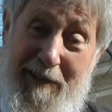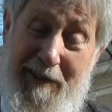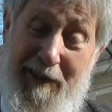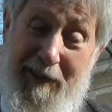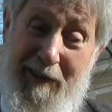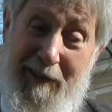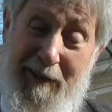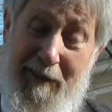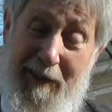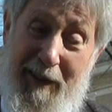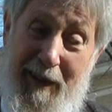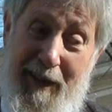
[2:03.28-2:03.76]

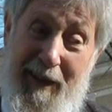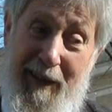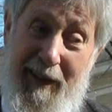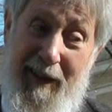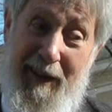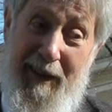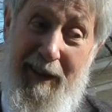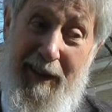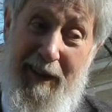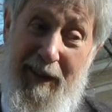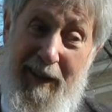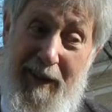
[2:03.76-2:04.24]
to,
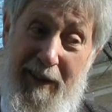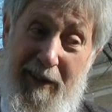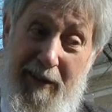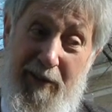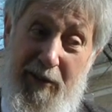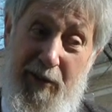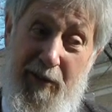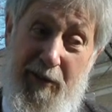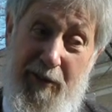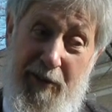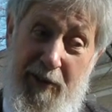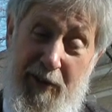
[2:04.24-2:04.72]
uh,
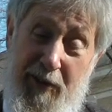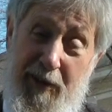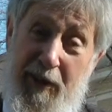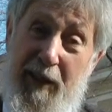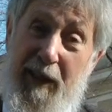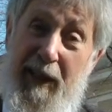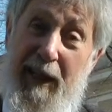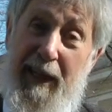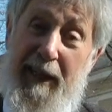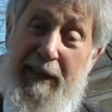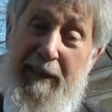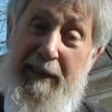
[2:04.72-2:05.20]
to, to,
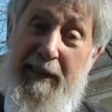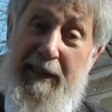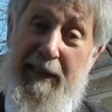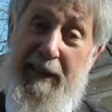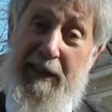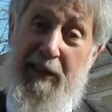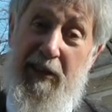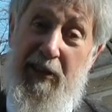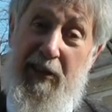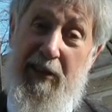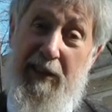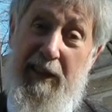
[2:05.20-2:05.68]
collect
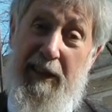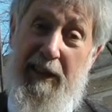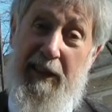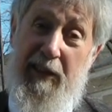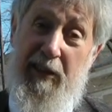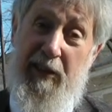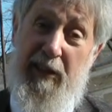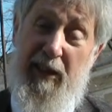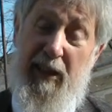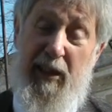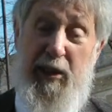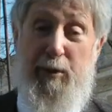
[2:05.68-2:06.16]
his,
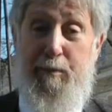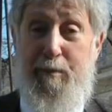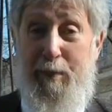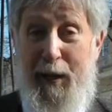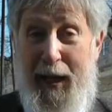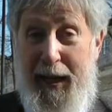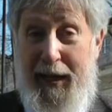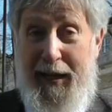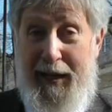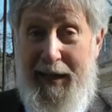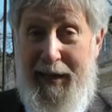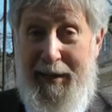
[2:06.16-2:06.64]
his, his
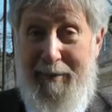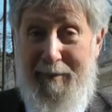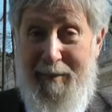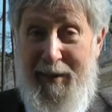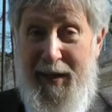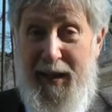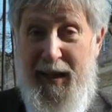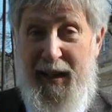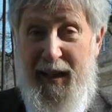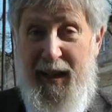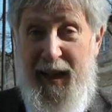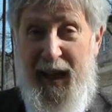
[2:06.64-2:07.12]
pay.
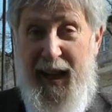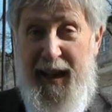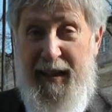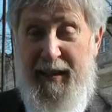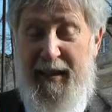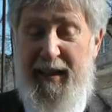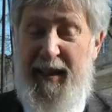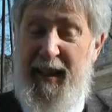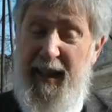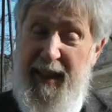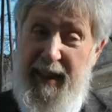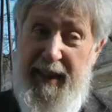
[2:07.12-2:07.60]

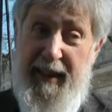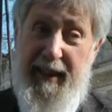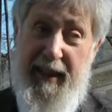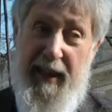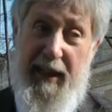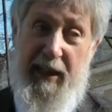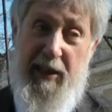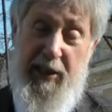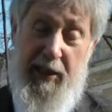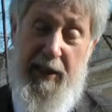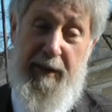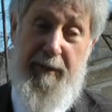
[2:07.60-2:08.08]
And in any
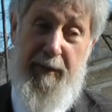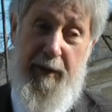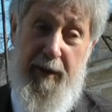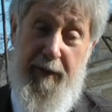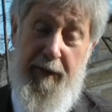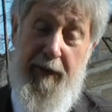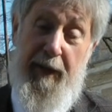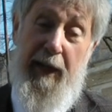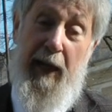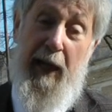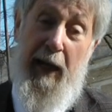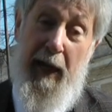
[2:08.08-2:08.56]
case, even
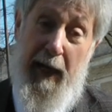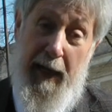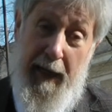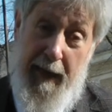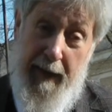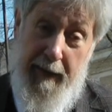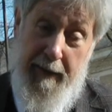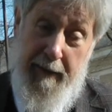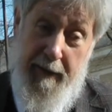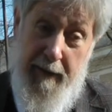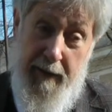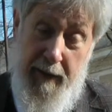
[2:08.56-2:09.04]
if he
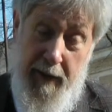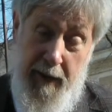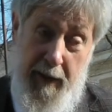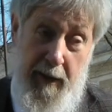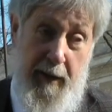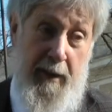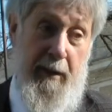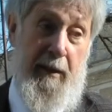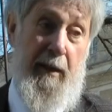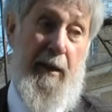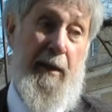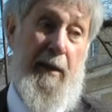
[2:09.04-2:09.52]
had
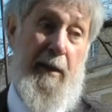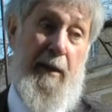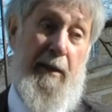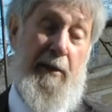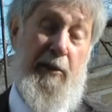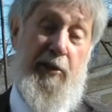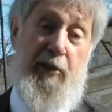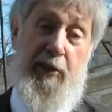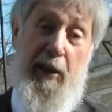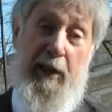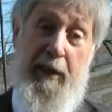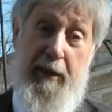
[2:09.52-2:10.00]
uh,
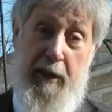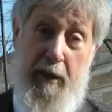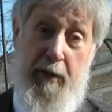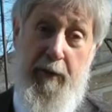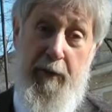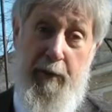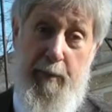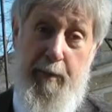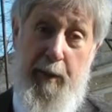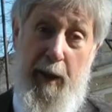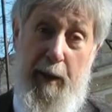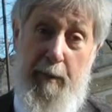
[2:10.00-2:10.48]
stayed out
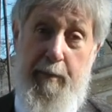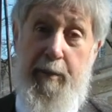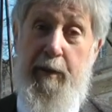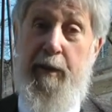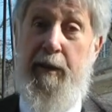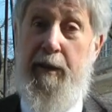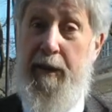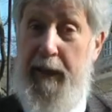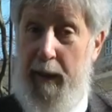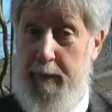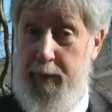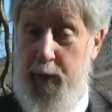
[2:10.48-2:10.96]
of the pub
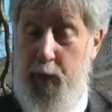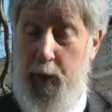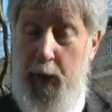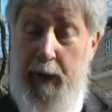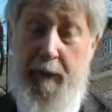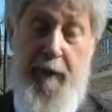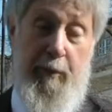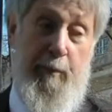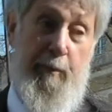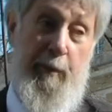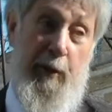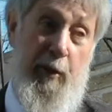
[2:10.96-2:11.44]
and kept
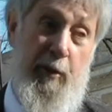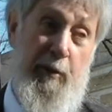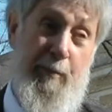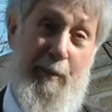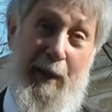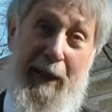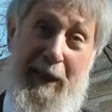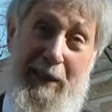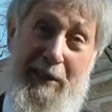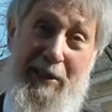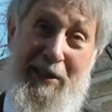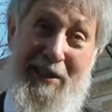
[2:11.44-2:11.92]
away from
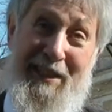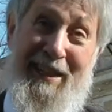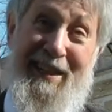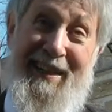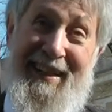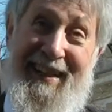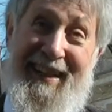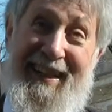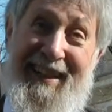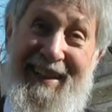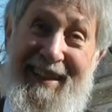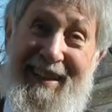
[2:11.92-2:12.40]
milkmaids,
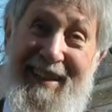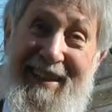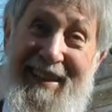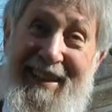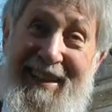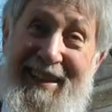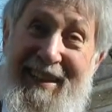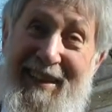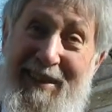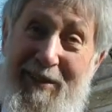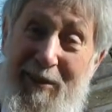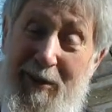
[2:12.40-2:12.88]
uh,
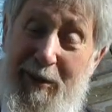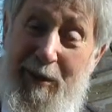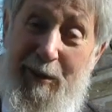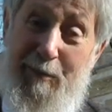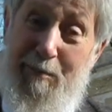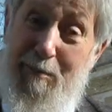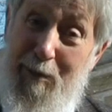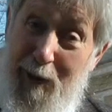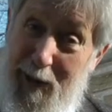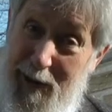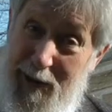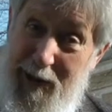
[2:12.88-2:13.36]
he
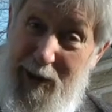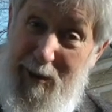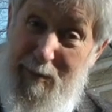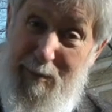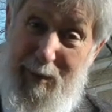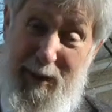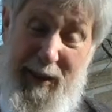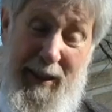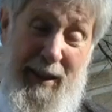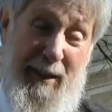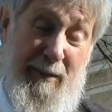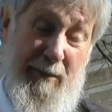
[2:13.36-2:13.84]
couldn't
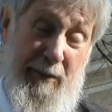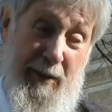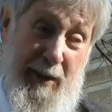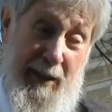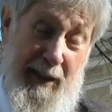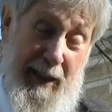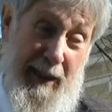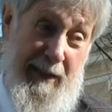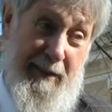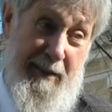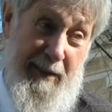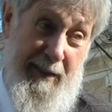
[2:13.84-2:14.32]
possibly have
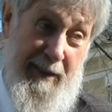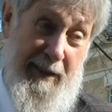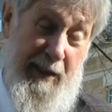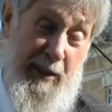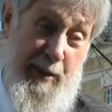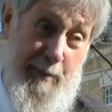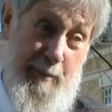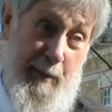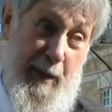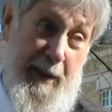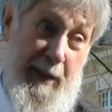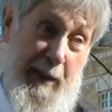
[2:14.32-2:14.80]
collected
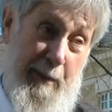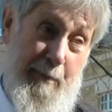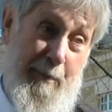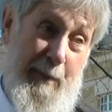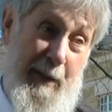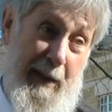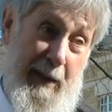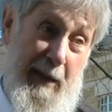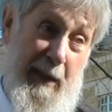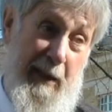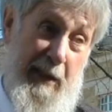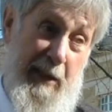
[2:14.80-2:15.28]
his money
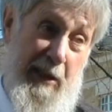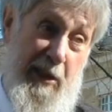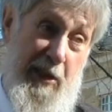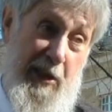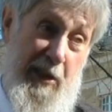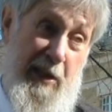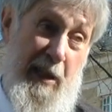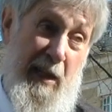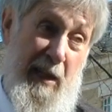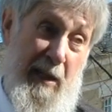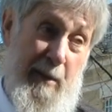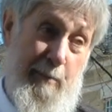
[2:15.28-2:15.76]

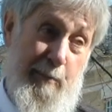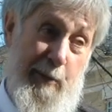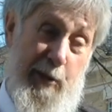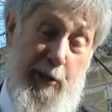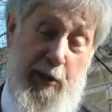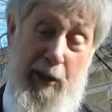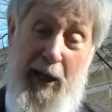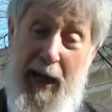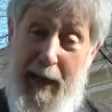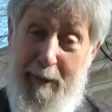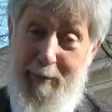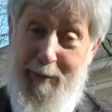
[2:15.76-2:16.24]
because
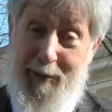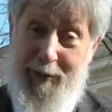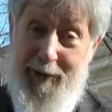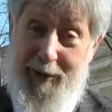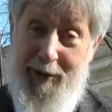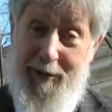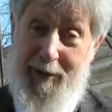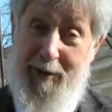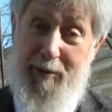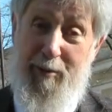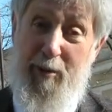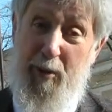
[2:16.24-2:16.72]
Mr.
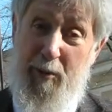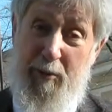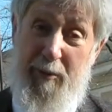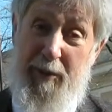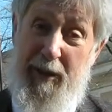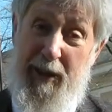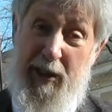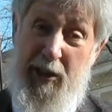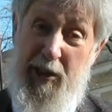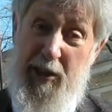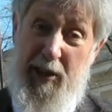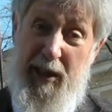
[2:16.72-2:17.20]
Hamilton, who
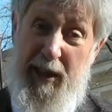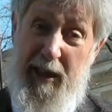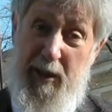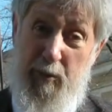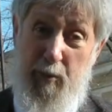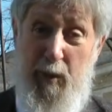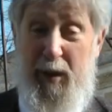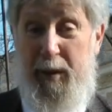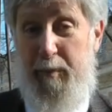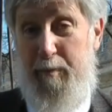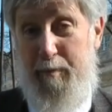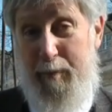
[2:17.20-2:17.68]
owned the
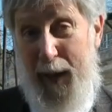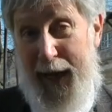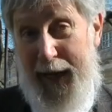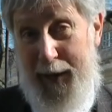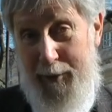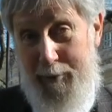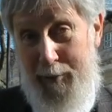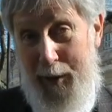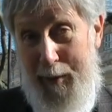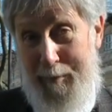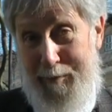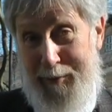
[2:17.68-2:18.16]
estate, went
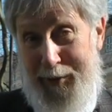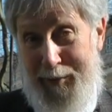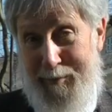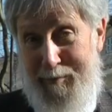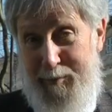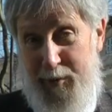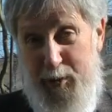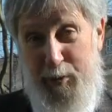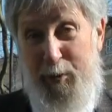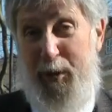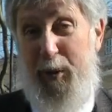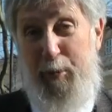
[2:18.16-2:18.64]
bankrupt,
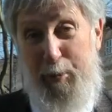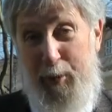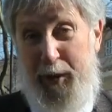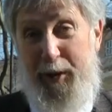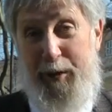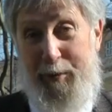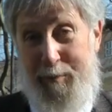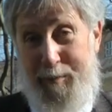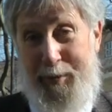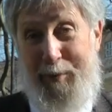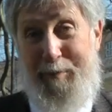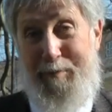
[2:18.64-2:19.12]
so he
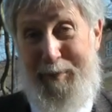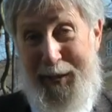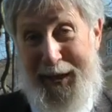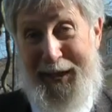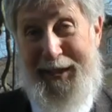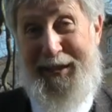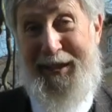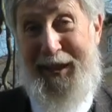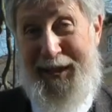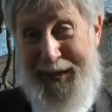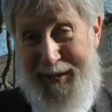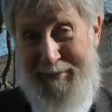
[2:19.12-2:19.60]
wouldn't have been
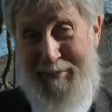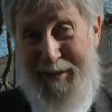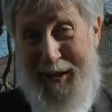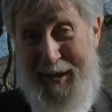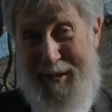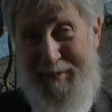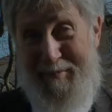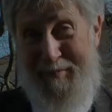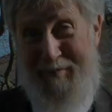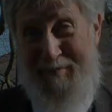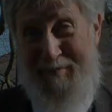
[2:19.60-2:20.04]
paid anyway.